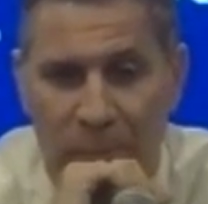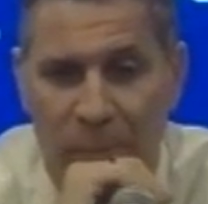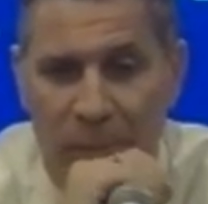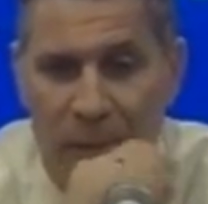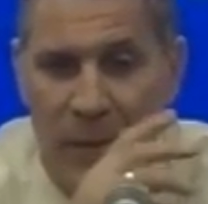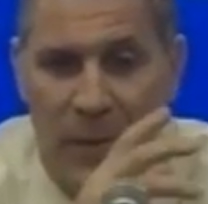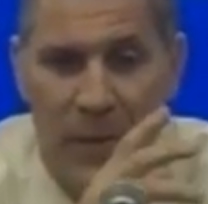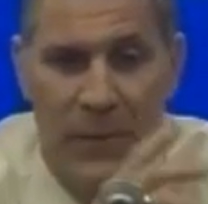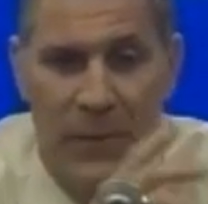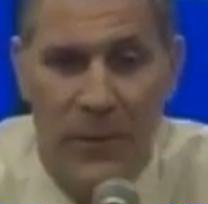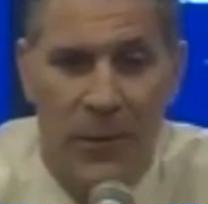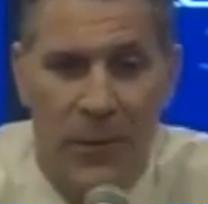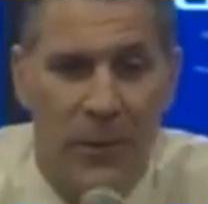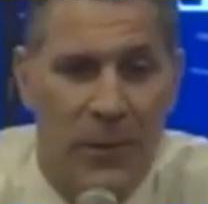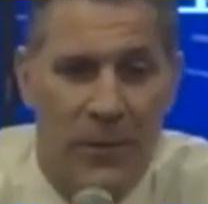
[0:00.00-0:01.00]
you know,
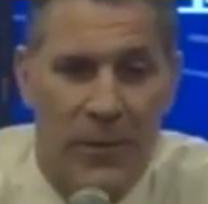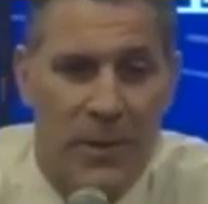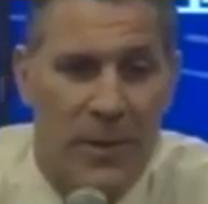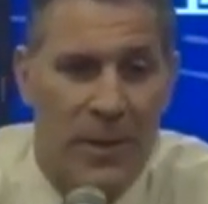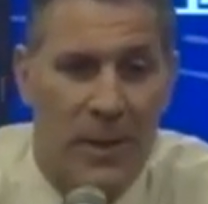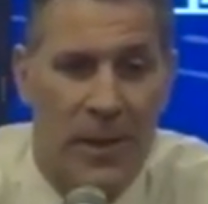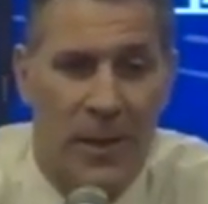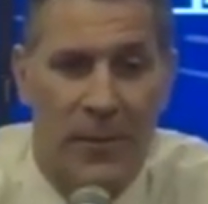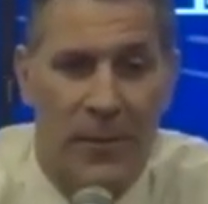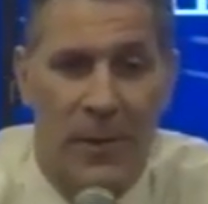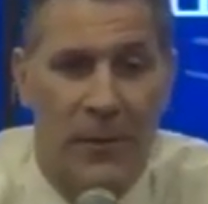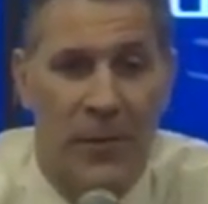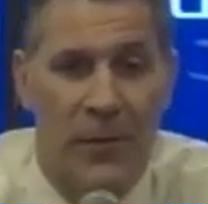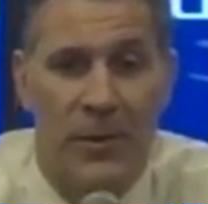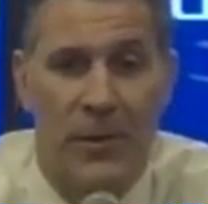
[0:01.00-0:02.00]
Joe even said, I mean,
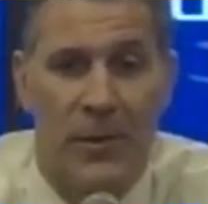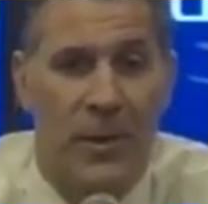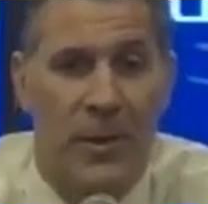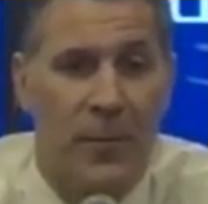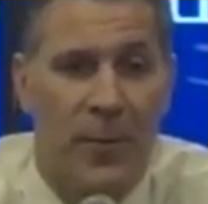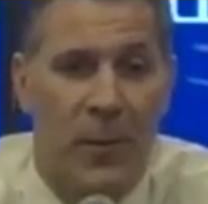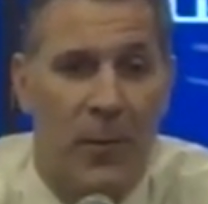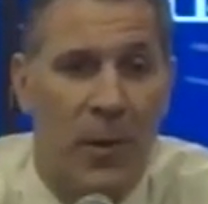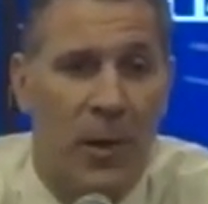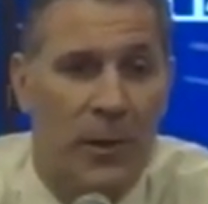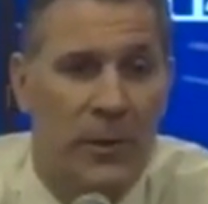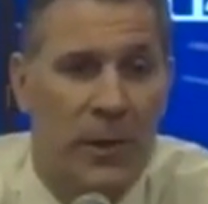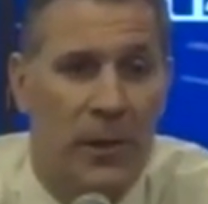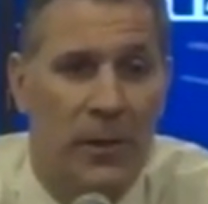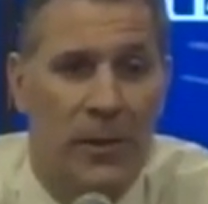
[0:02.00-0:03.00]
if you're just coming to
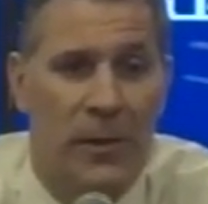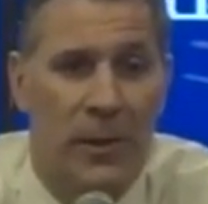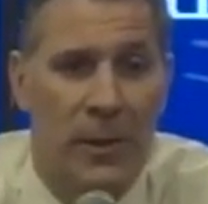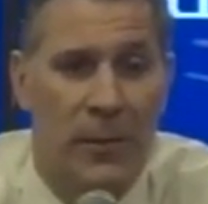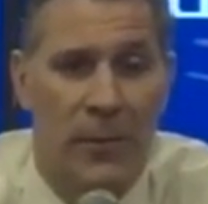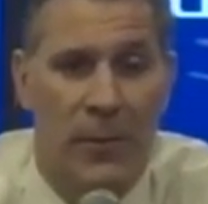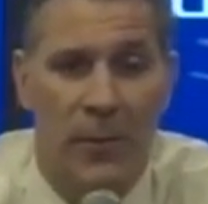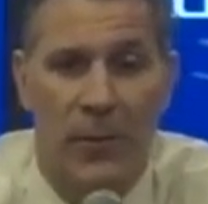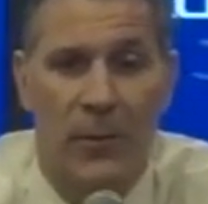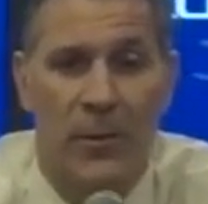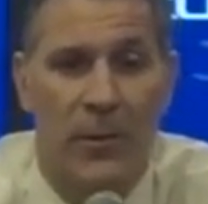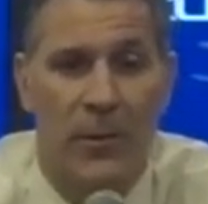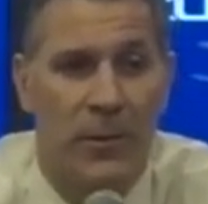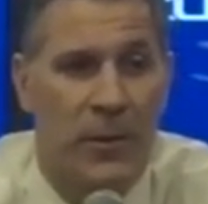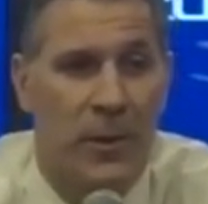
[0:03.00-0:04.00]
watch our team or those
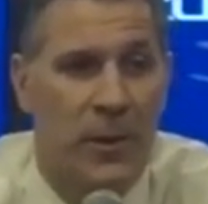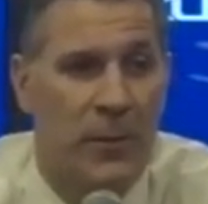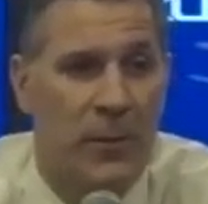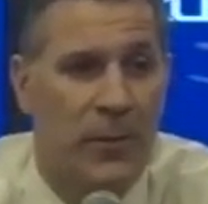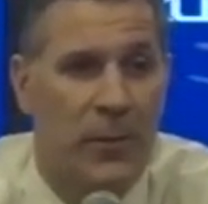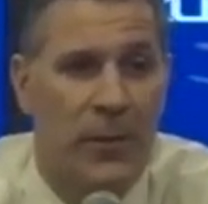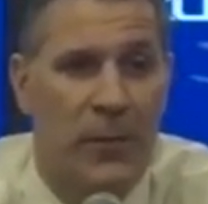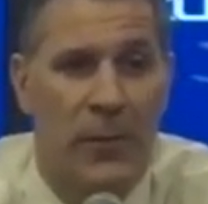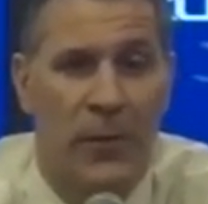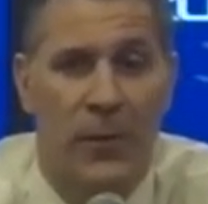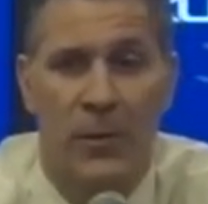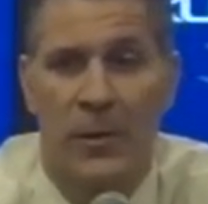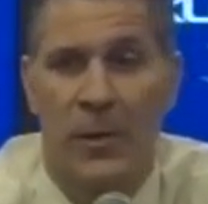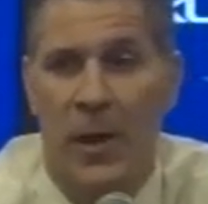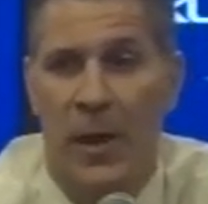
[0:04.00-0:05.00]
two teams for the
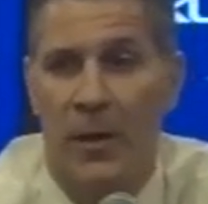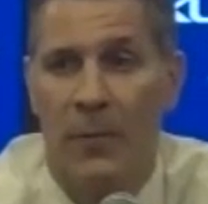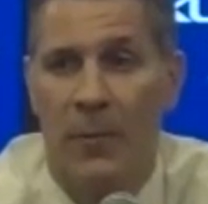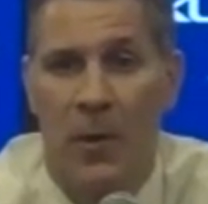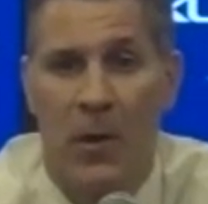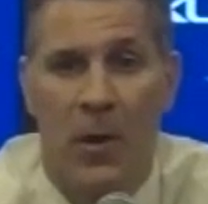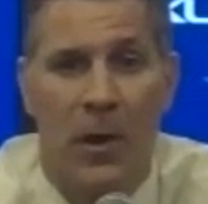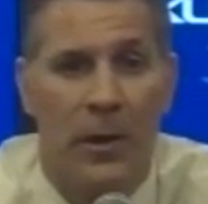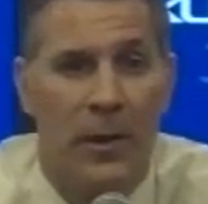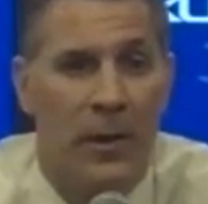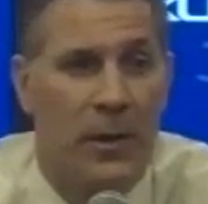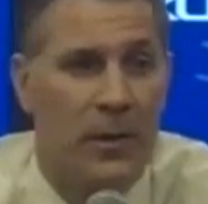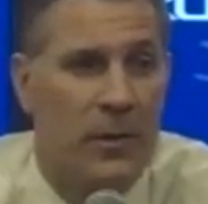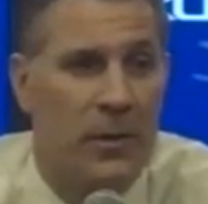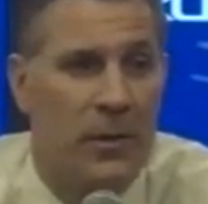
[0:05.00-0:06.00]
first time or
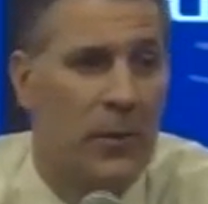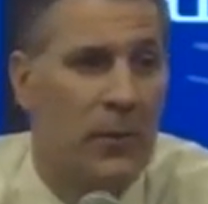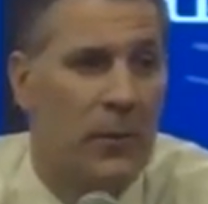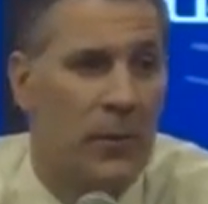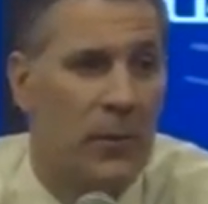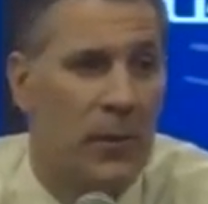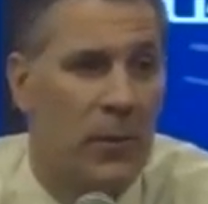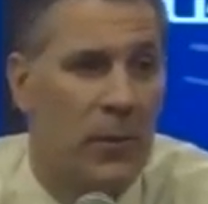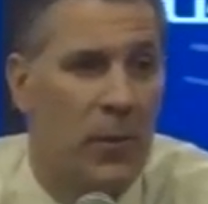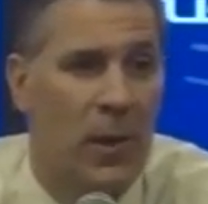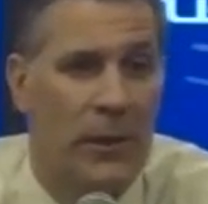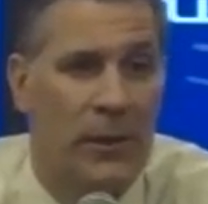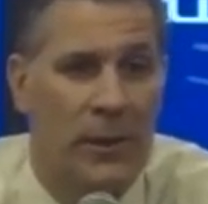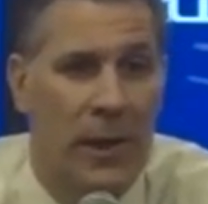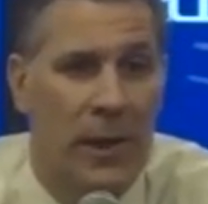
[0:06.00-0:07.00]
hockey in general, and you
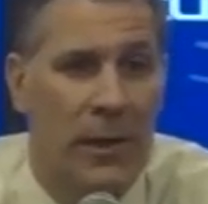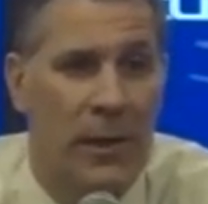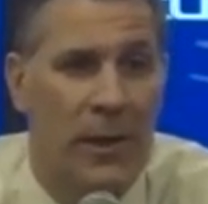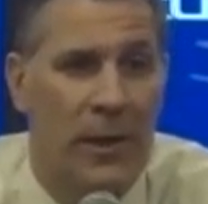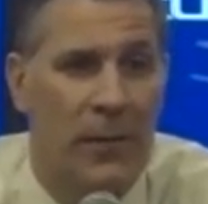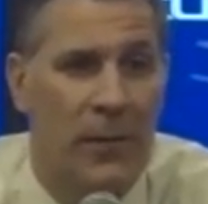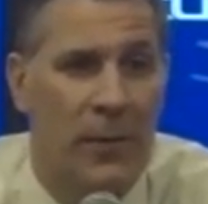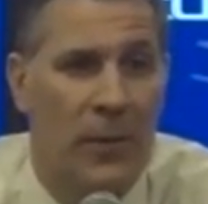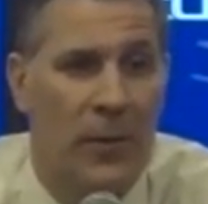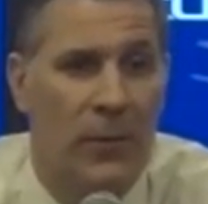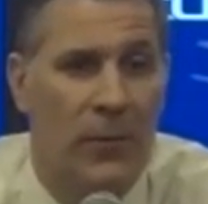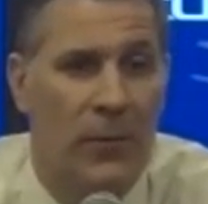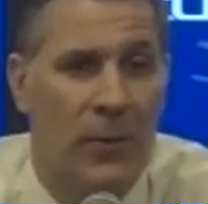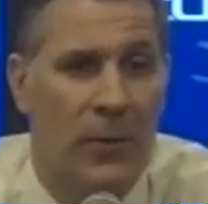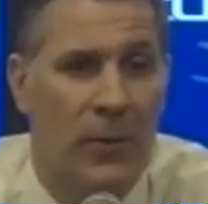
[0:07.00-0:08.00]
watch that game,
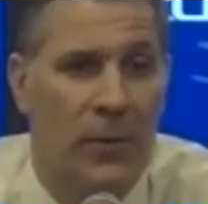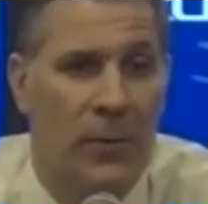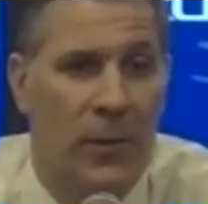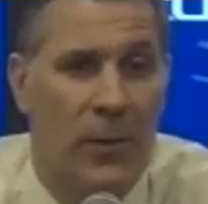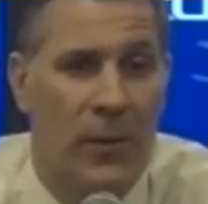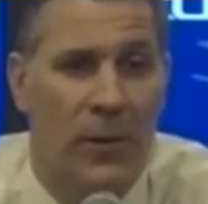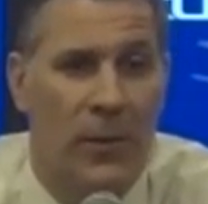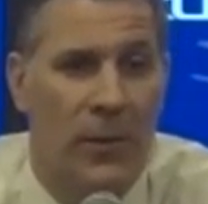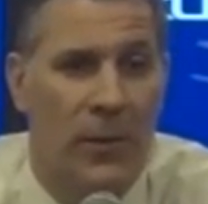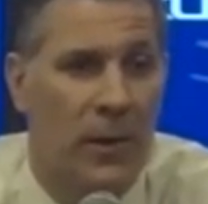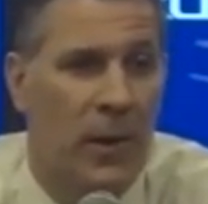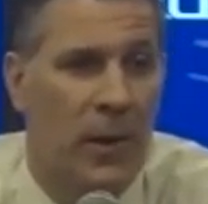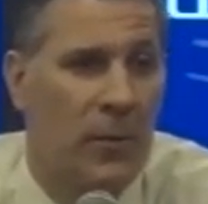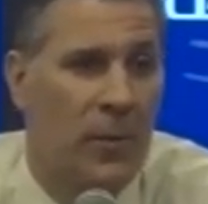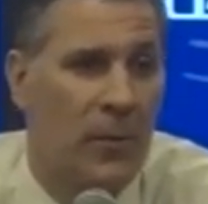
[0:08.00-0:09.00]
you're going to be hooked and
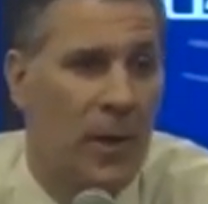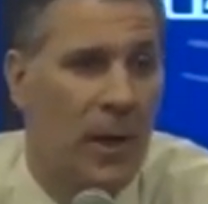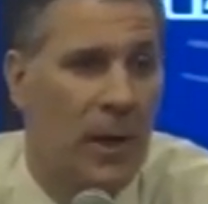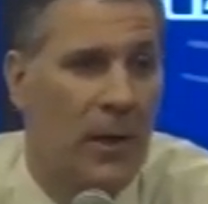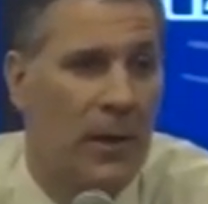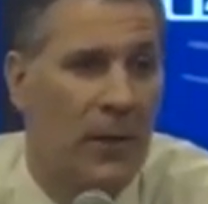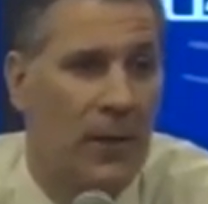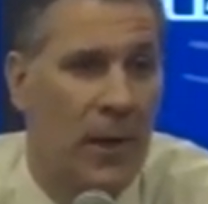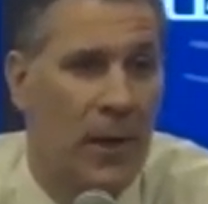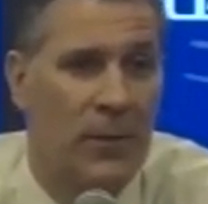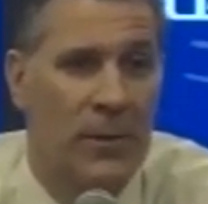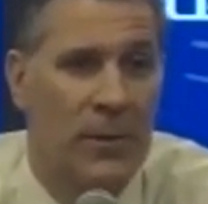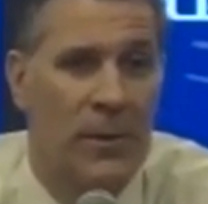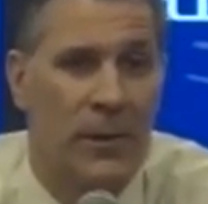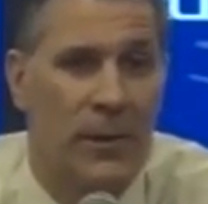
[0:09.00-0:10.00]
coming back. That
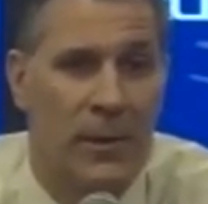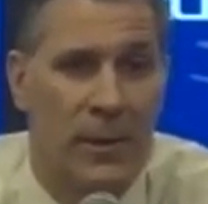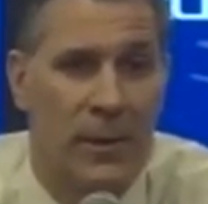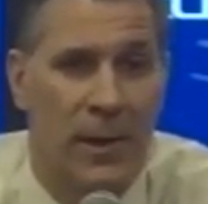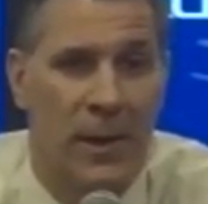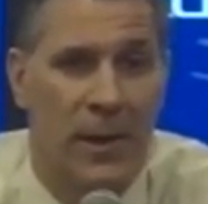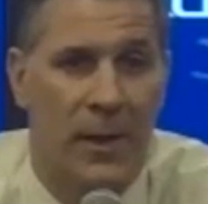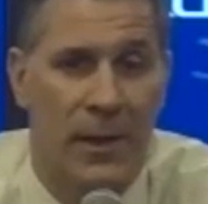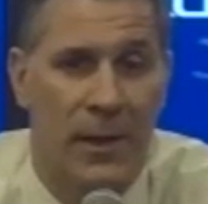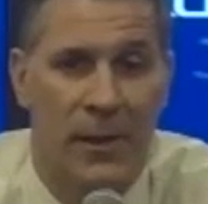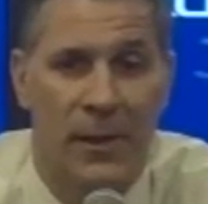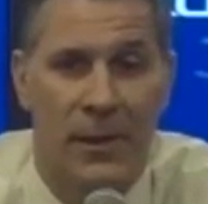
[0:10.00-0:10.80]
was an exciting